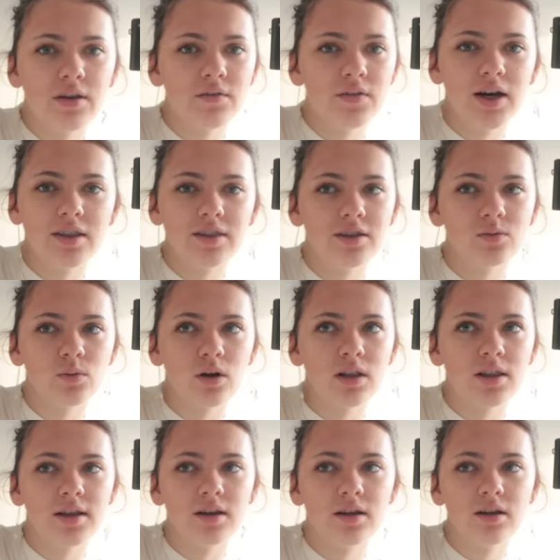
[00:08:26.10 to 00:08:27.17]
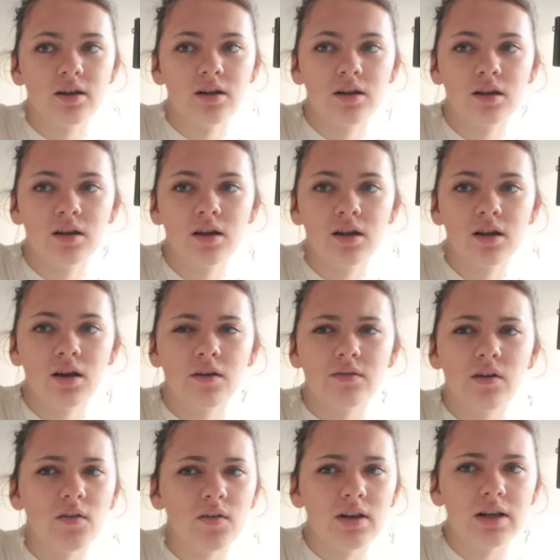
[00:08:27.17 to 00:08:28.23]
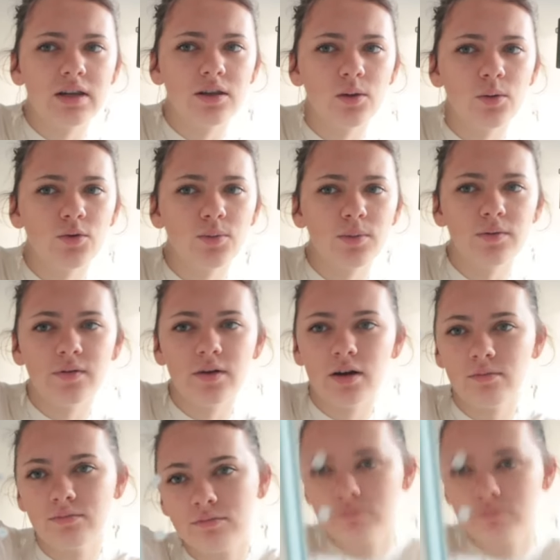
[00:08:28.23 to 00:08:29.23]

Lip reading: I've never had this one clean. I've never cleaned it though, to be fair.